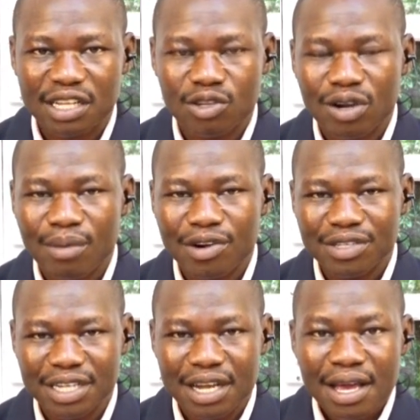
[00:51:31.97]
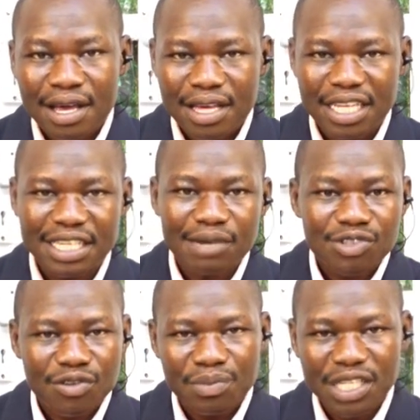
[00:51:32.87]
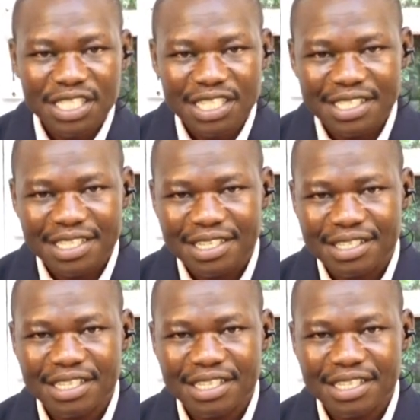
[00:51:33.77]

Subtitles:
talk about in terms of businesses,